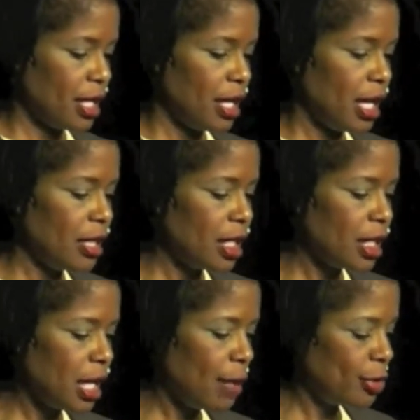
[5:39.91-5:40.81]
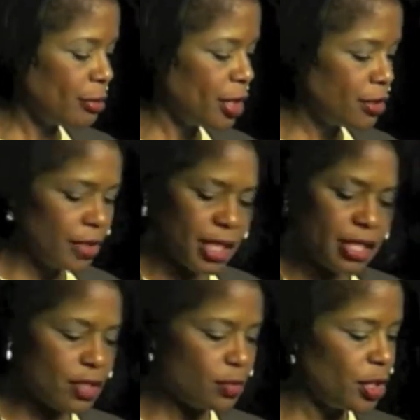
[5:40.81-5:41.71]
And then complementary
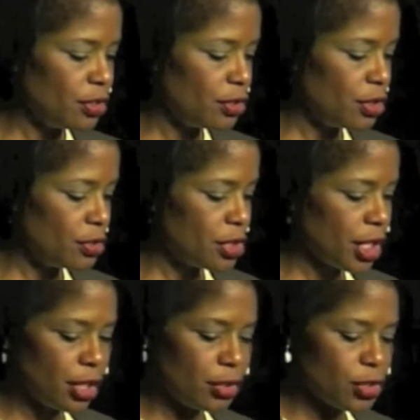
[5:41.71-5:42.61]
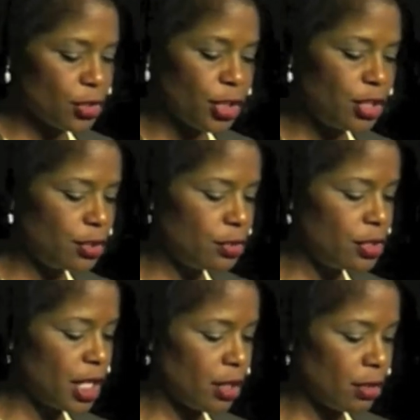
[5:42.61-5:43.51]
is when you use colors or hues
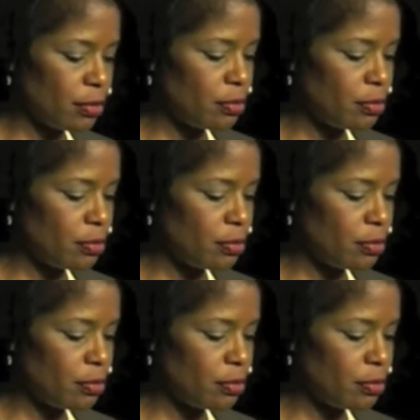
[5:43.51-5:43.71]
that are